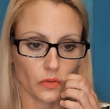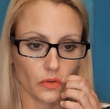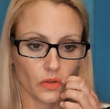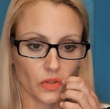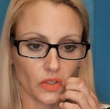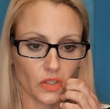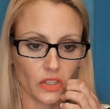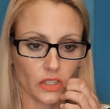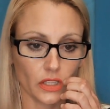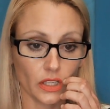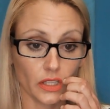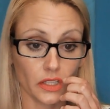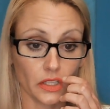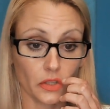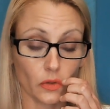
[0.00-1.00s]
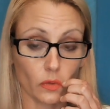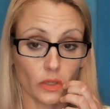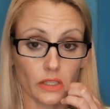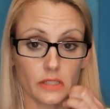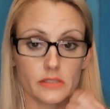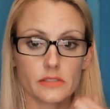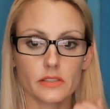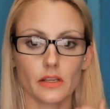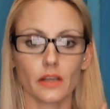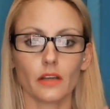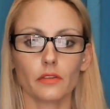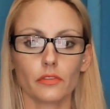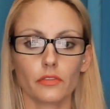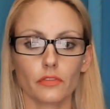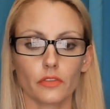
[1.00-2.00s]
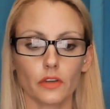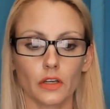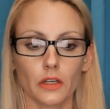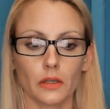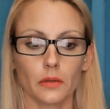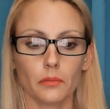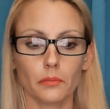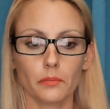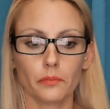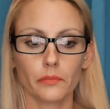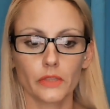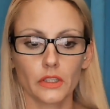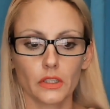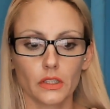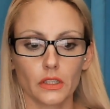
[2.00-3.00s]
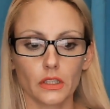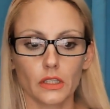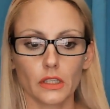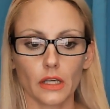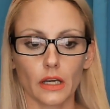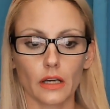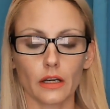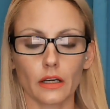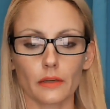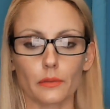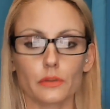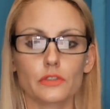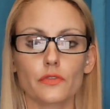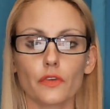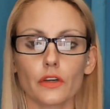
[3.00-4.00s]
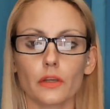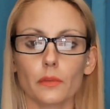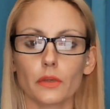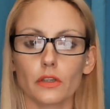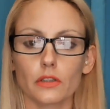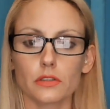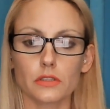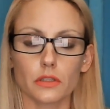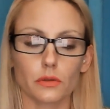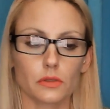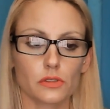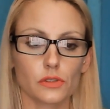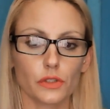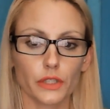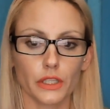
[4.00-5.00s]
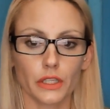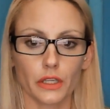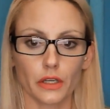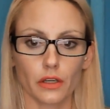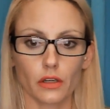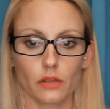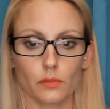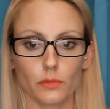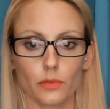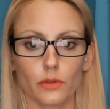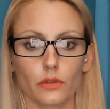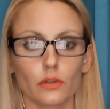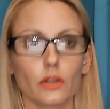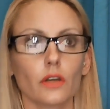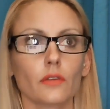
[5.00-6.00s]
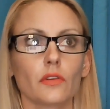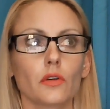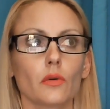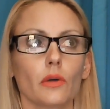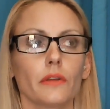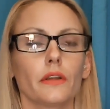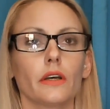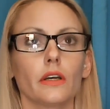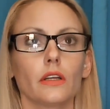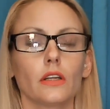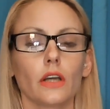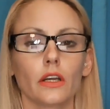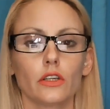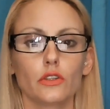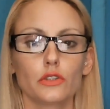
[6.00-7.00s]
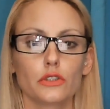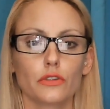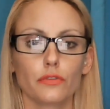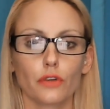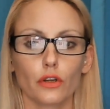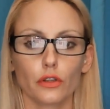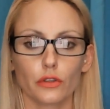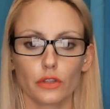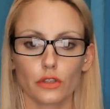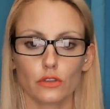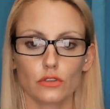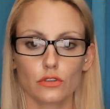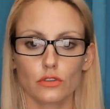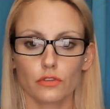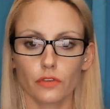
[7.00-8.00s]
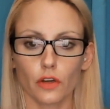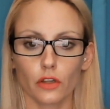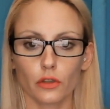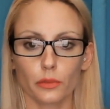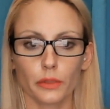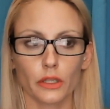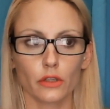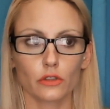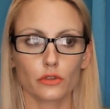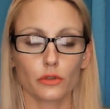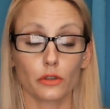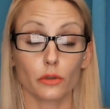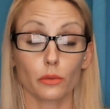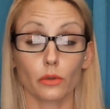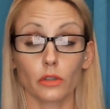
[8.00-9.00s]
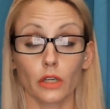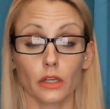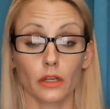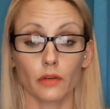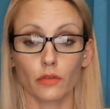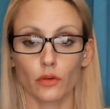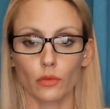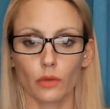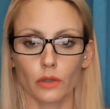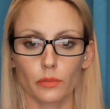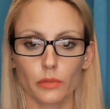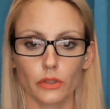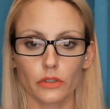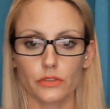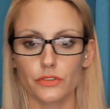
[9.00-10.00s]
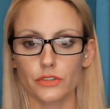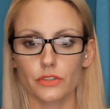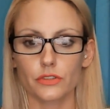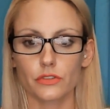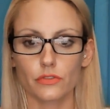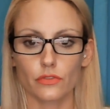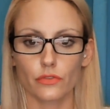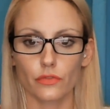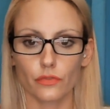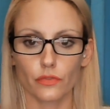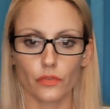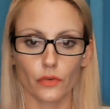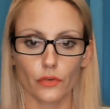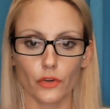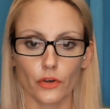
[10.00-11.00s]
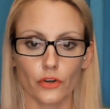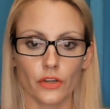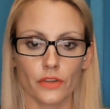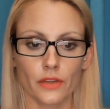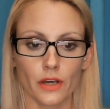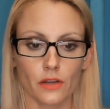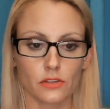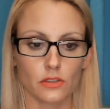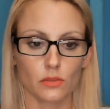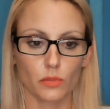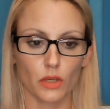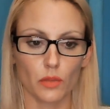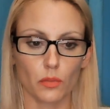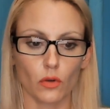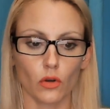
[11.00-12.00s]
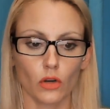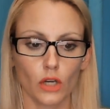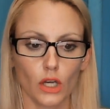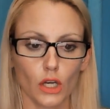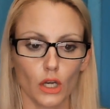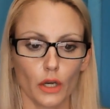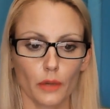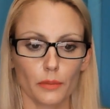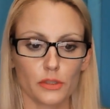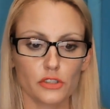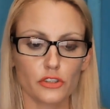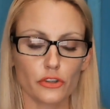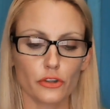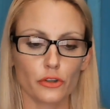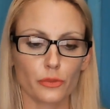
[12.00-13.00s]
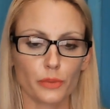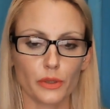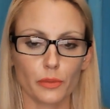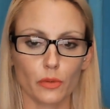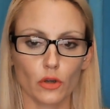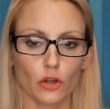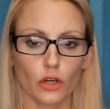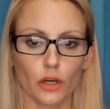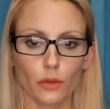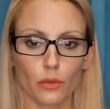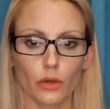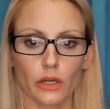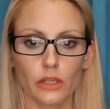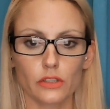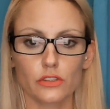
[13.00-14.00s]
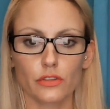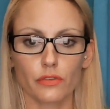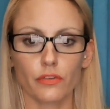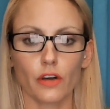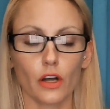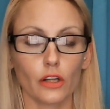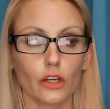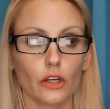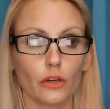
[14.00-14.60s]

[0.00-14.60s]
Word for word: Yeah, no one is safe. Um, it was funny because I was looking up everyone that I used to follow that used to follow me on Twitter. Well, not everyone because it's thirty thousand people, but certain people I wanted to follow,